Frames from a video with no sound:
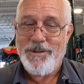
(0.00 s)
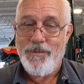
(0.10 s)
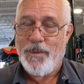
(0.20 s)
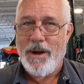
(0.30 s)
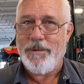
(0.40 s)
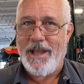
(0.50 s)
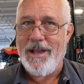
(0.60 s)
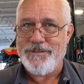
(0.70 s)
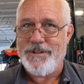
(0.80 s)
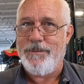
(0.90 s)
you probably
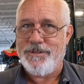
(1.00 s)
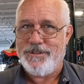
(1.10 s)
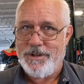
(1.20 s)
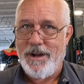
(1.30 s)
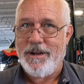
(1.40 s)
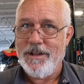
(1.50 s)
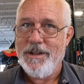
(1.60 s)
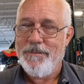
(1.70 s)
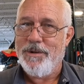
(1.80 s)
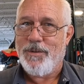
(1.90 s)
have something stuck
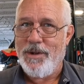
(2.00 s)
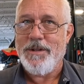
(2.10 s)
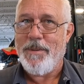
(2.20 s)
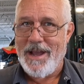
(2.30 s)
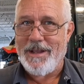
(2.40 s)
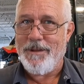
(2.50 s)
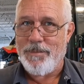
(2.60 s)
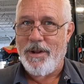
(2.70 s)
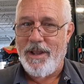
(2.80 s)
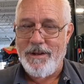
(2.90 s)
between the backing
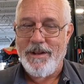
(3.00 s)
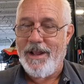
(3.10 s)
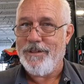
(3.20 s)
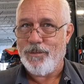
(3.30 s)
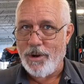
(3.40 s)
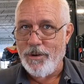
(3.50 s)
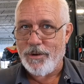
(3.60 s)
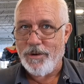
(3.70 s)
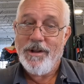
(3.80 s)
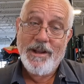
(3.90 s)
plate and the
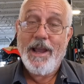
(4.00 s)
rotor.